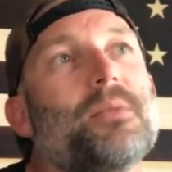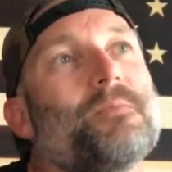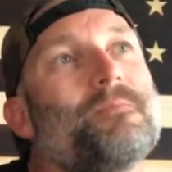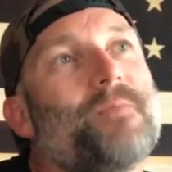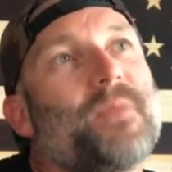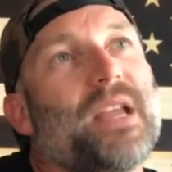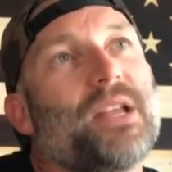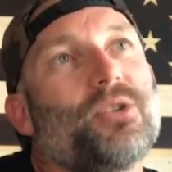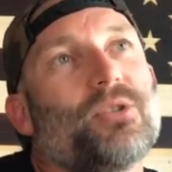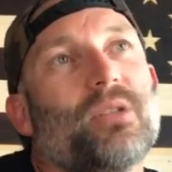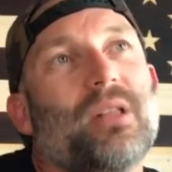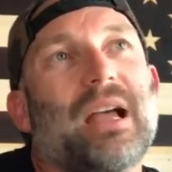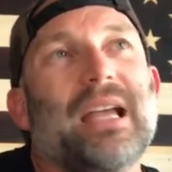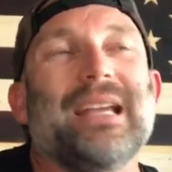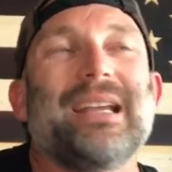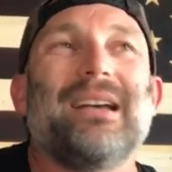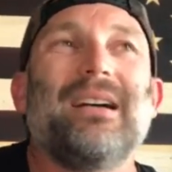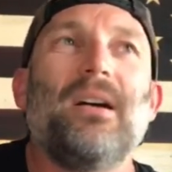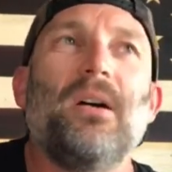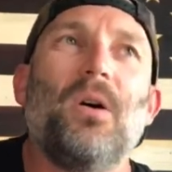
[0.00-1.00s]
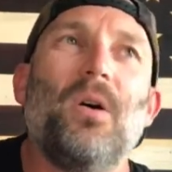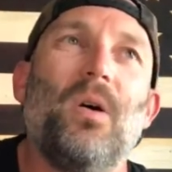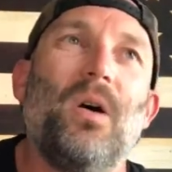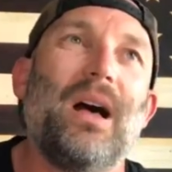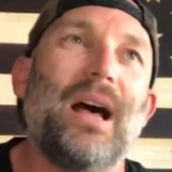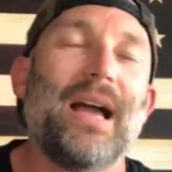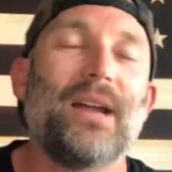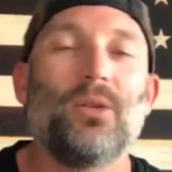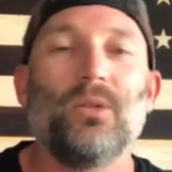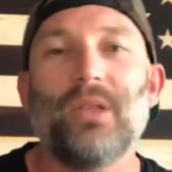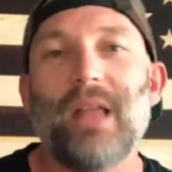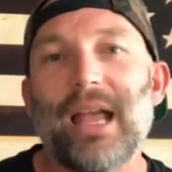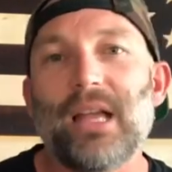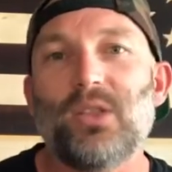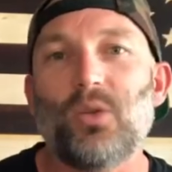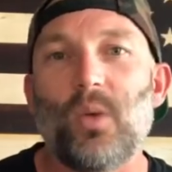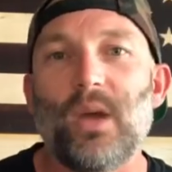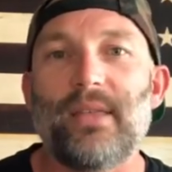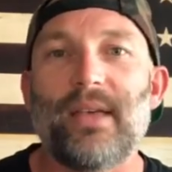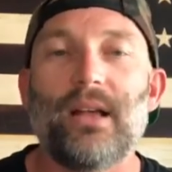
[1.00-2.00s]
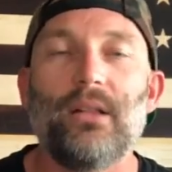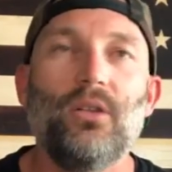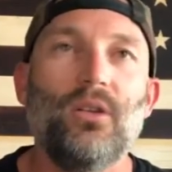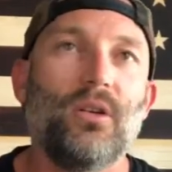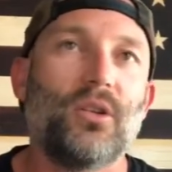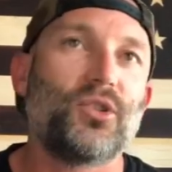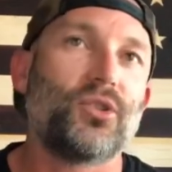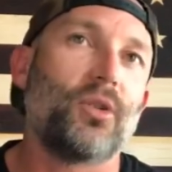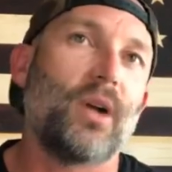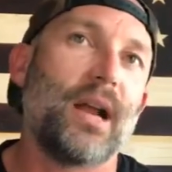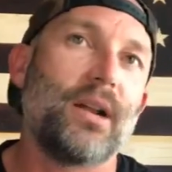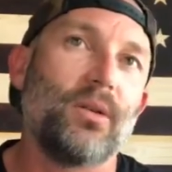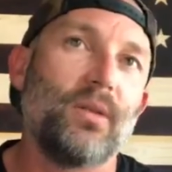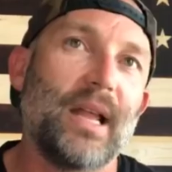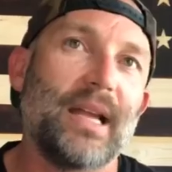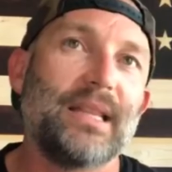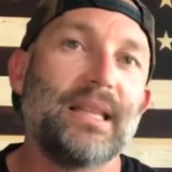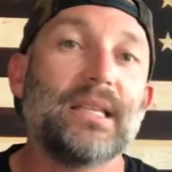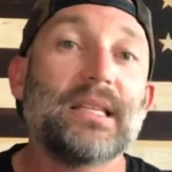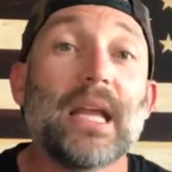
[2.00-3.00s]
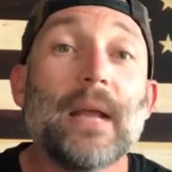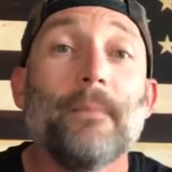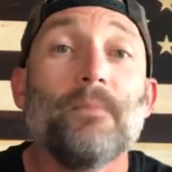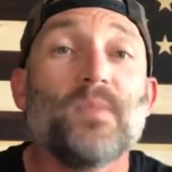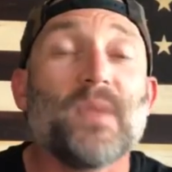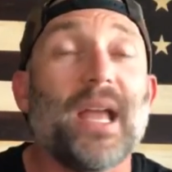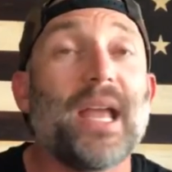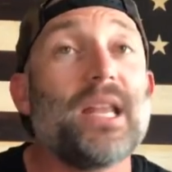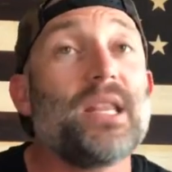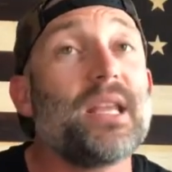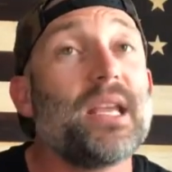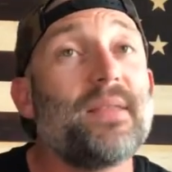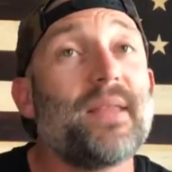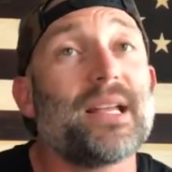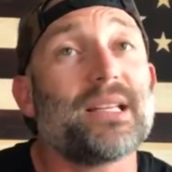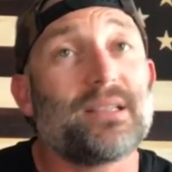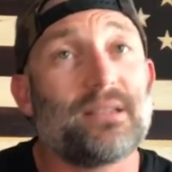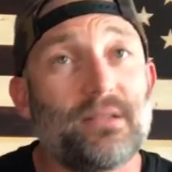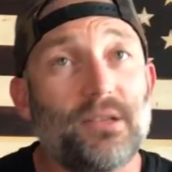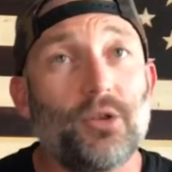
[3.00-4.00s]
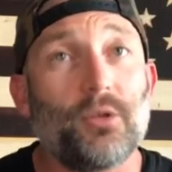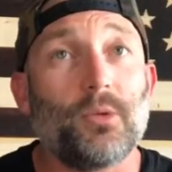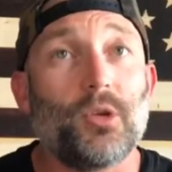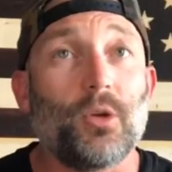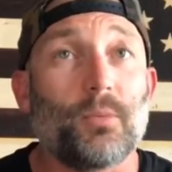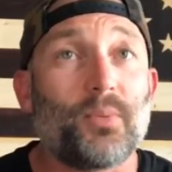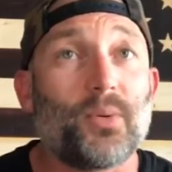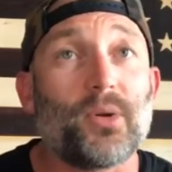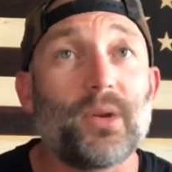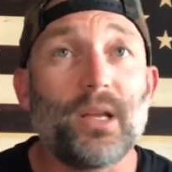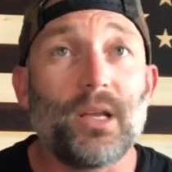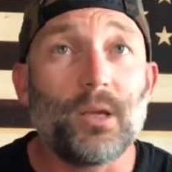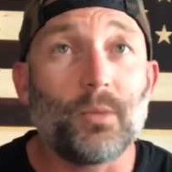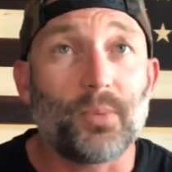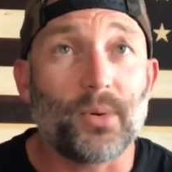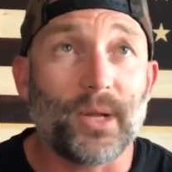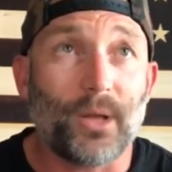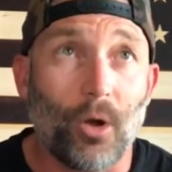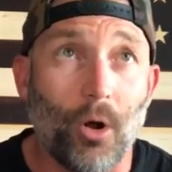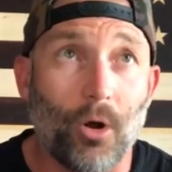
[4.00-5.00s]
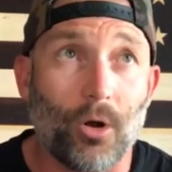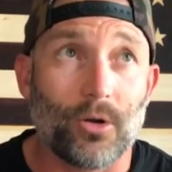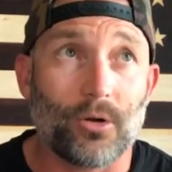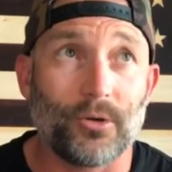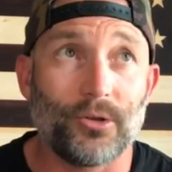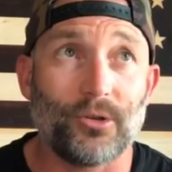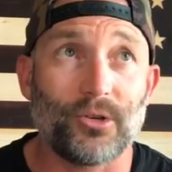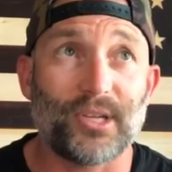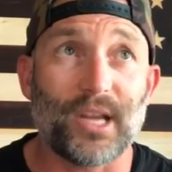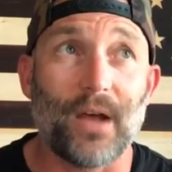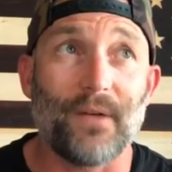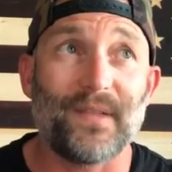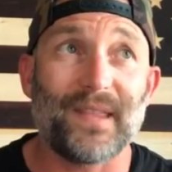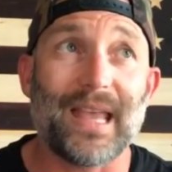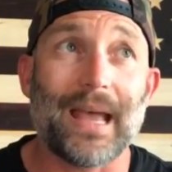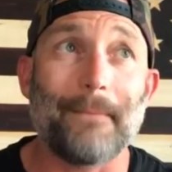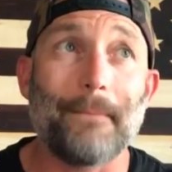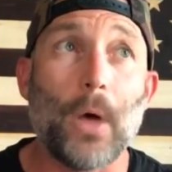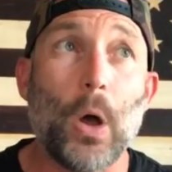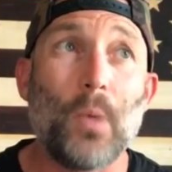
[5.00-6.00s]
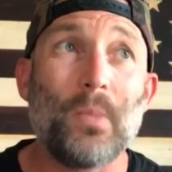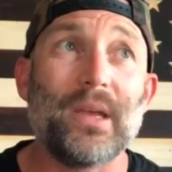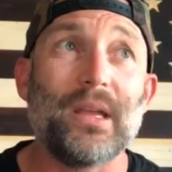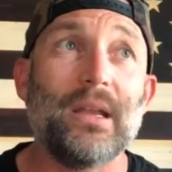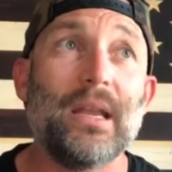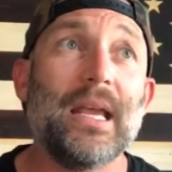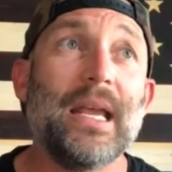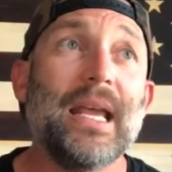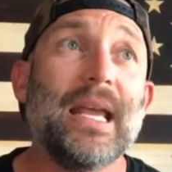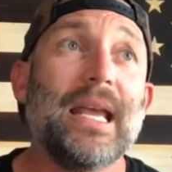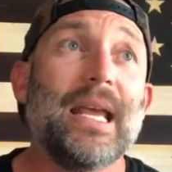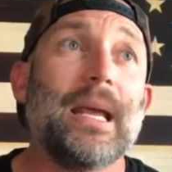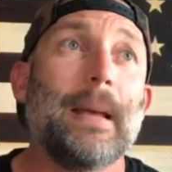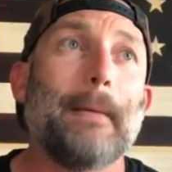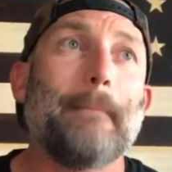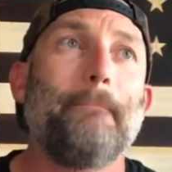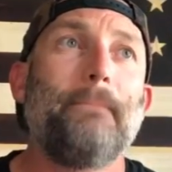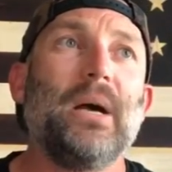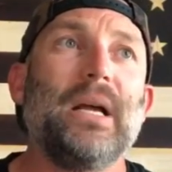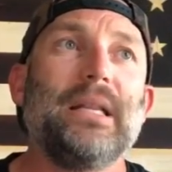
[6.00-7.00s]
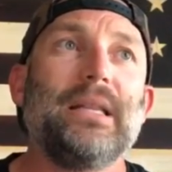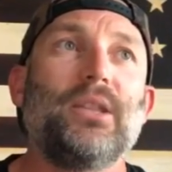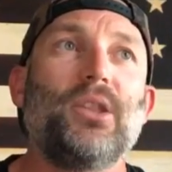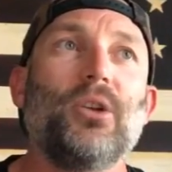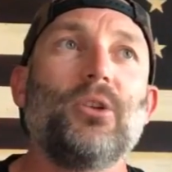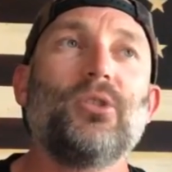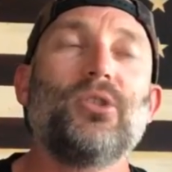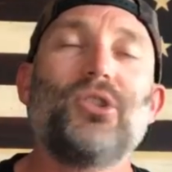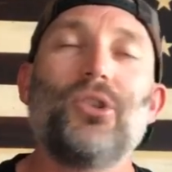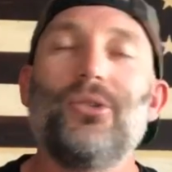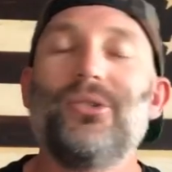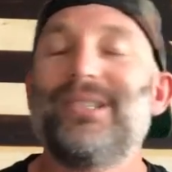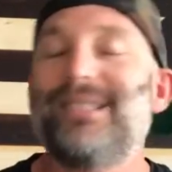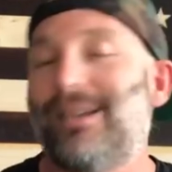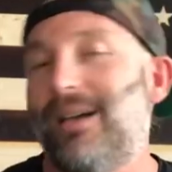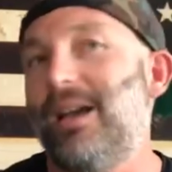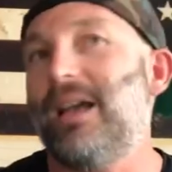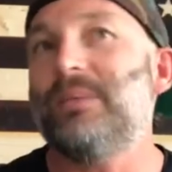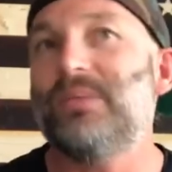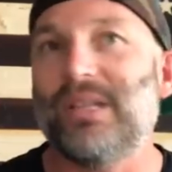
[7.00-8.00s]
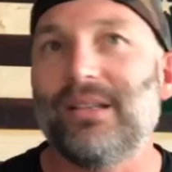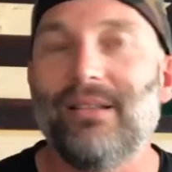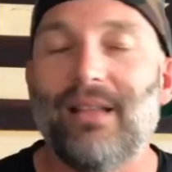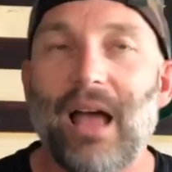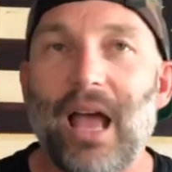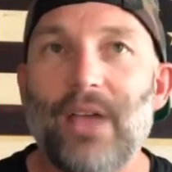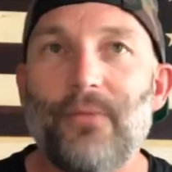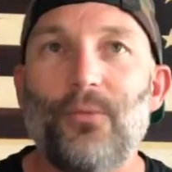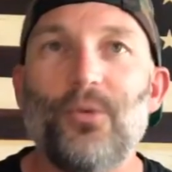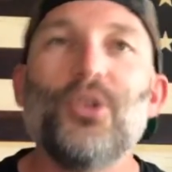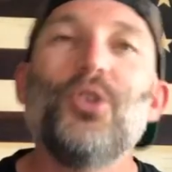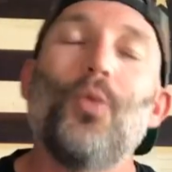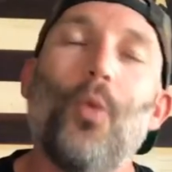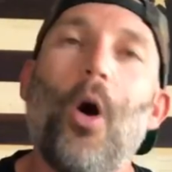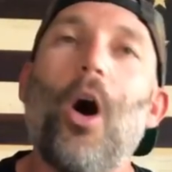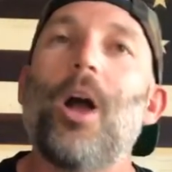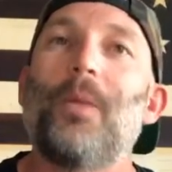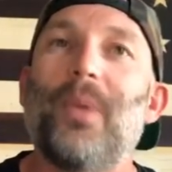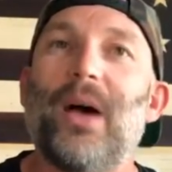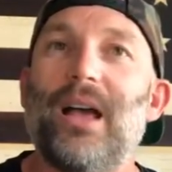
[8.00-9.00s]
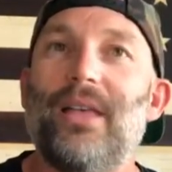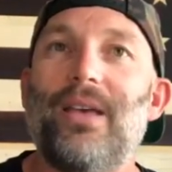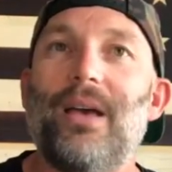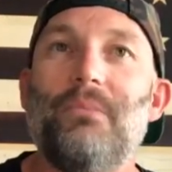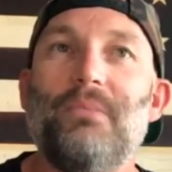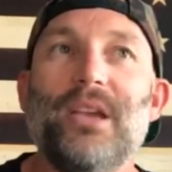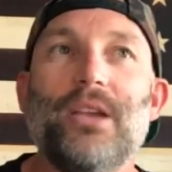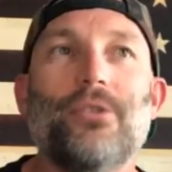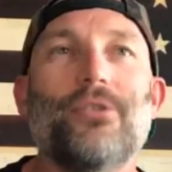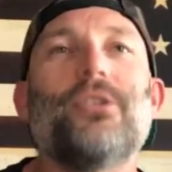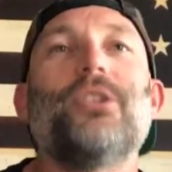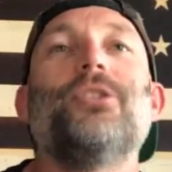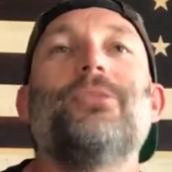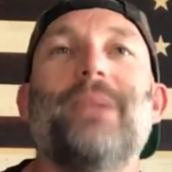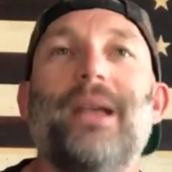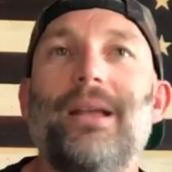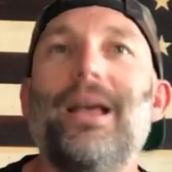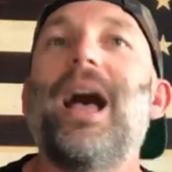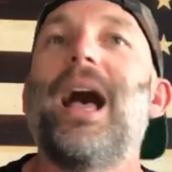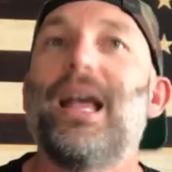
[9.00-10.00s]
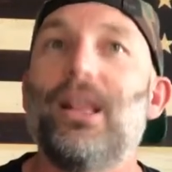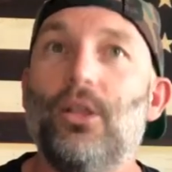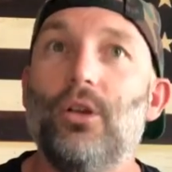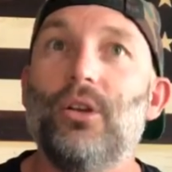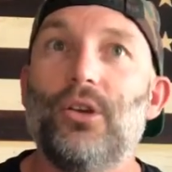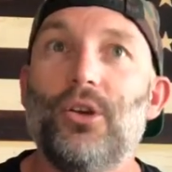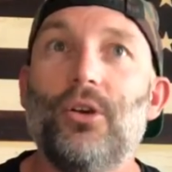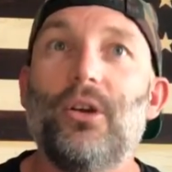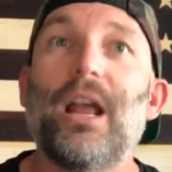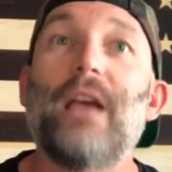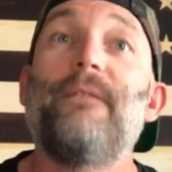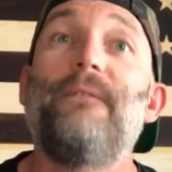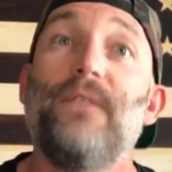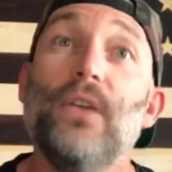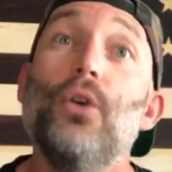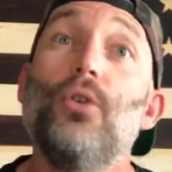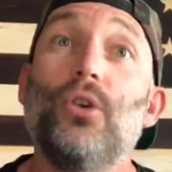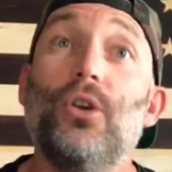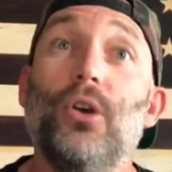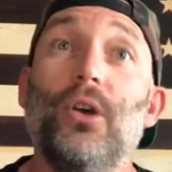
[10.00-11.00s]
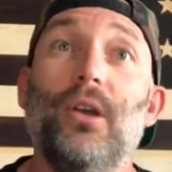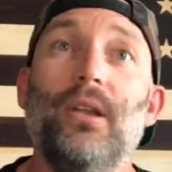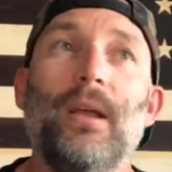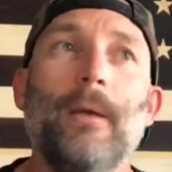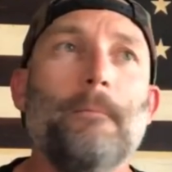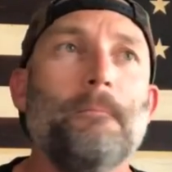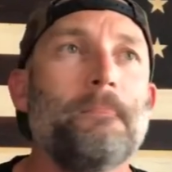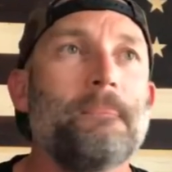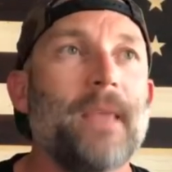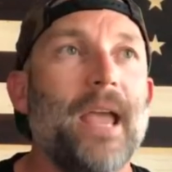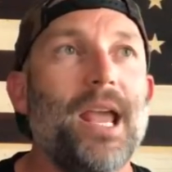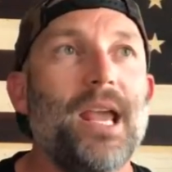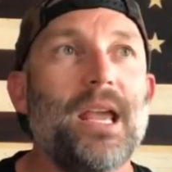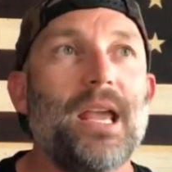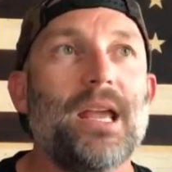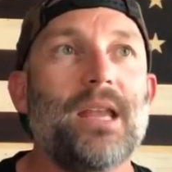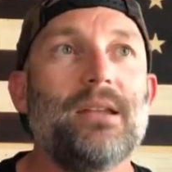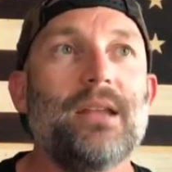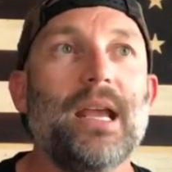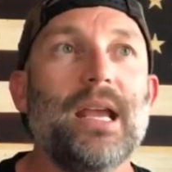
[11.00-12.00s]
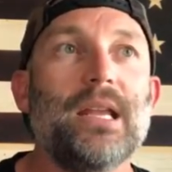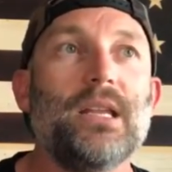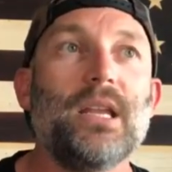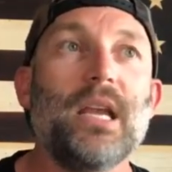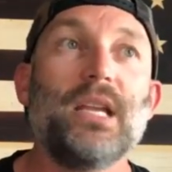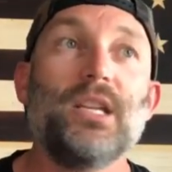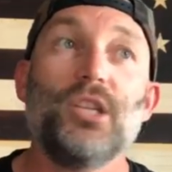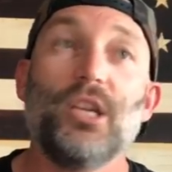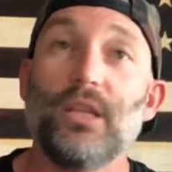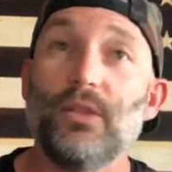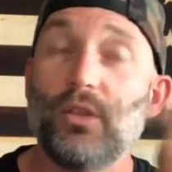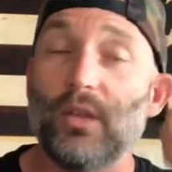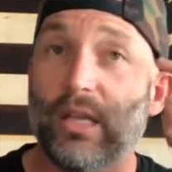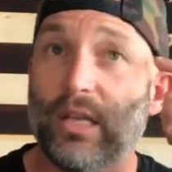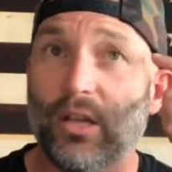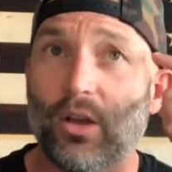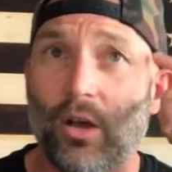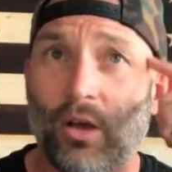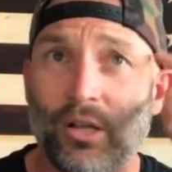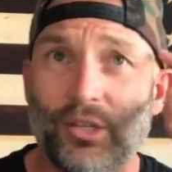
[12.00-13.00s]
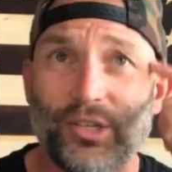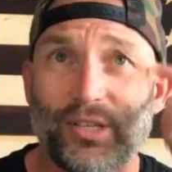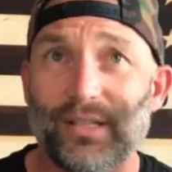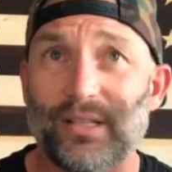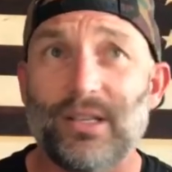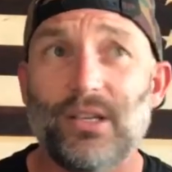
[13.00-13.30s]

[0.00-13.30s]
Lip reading: and you're like, oh, I don't like the way that looks, or I don't like this. And that's, you're pretty hard on yourself at that moment. But there's those times in life when you walk by that mirror and man, I look good, I feel good. and consciously